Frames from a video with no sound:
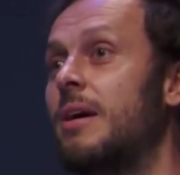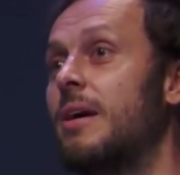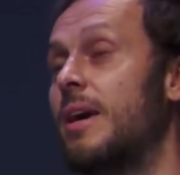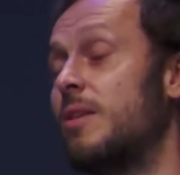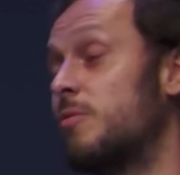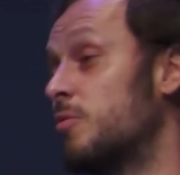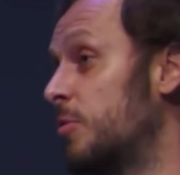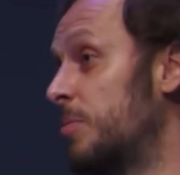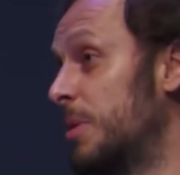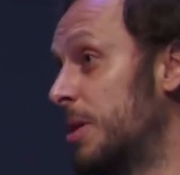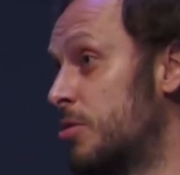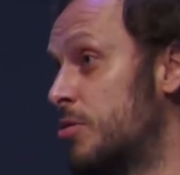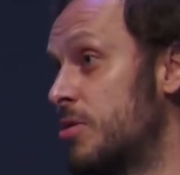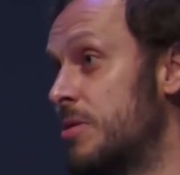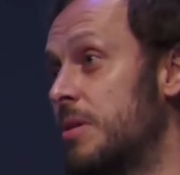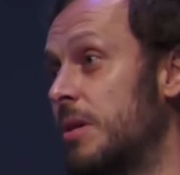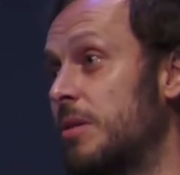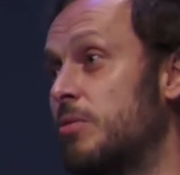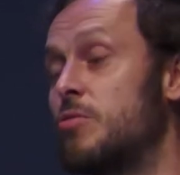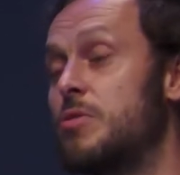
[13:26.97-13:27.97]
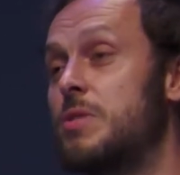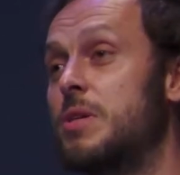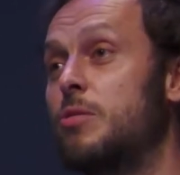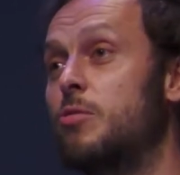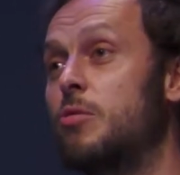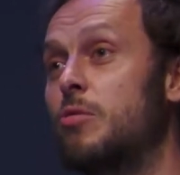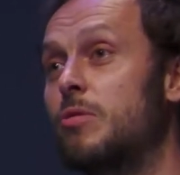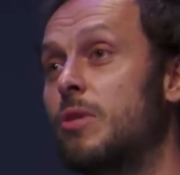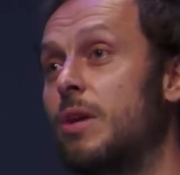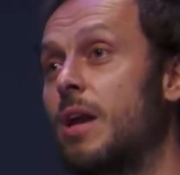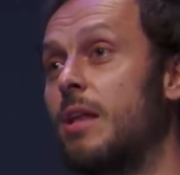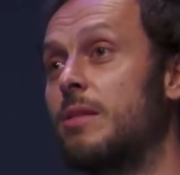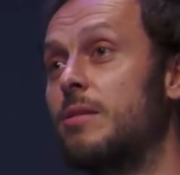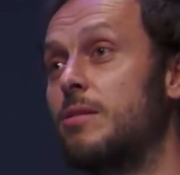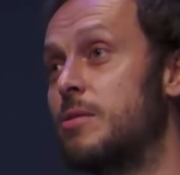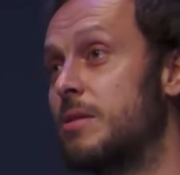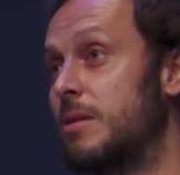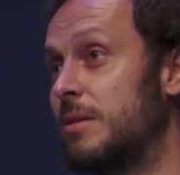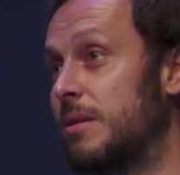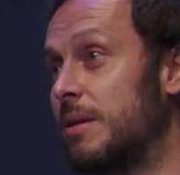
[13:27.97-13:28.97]
It would be interesting to see Günther
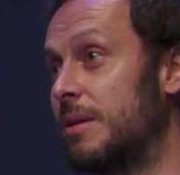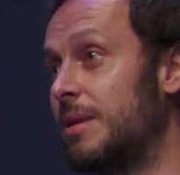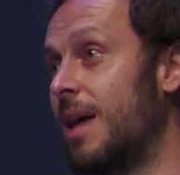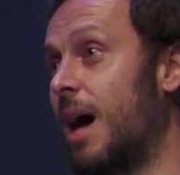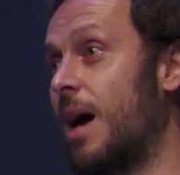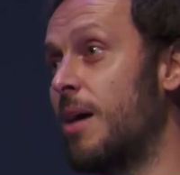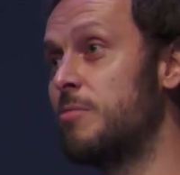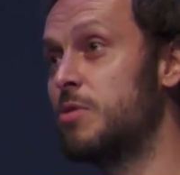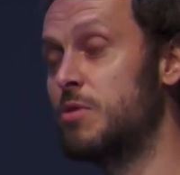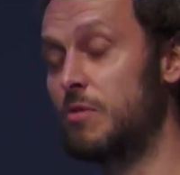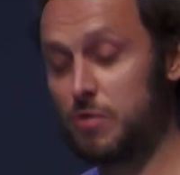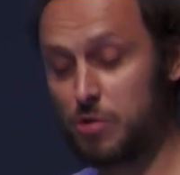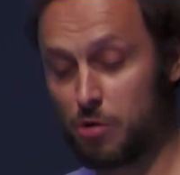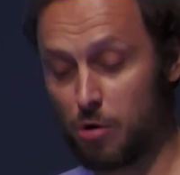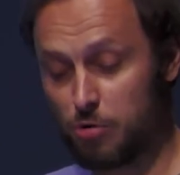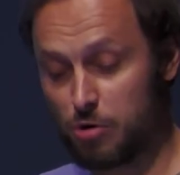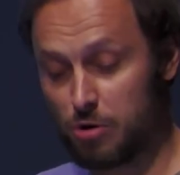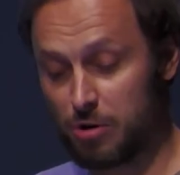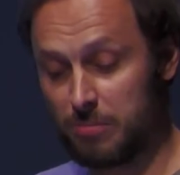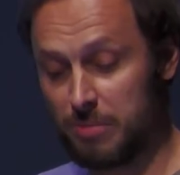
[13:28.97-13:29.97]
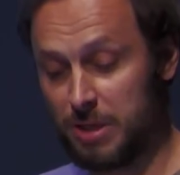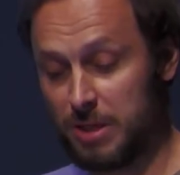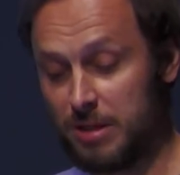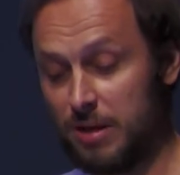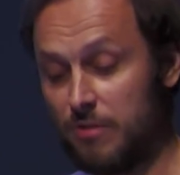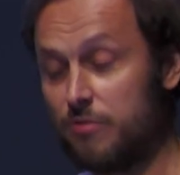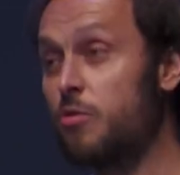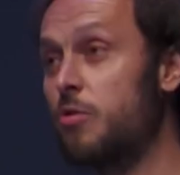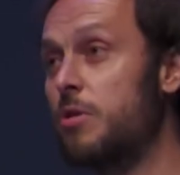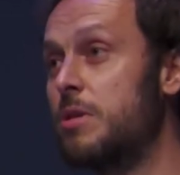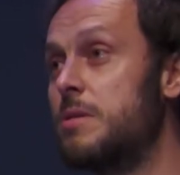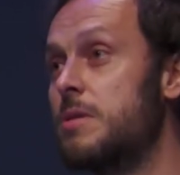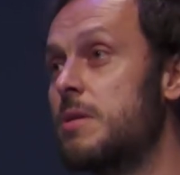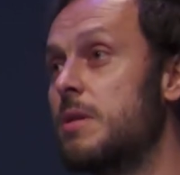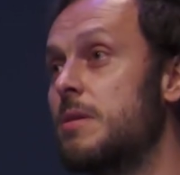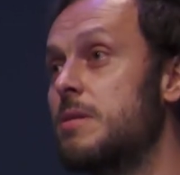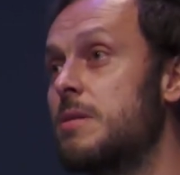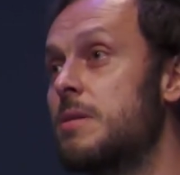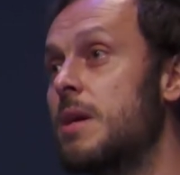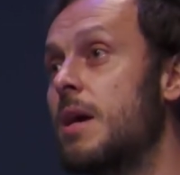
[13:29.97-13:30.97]
Anders in the times of social media, for
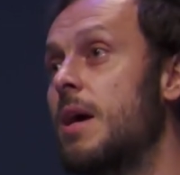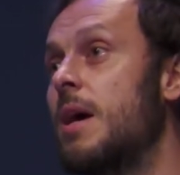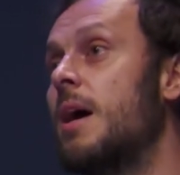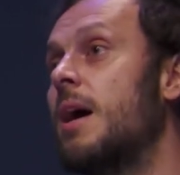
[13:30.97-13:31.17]
instance.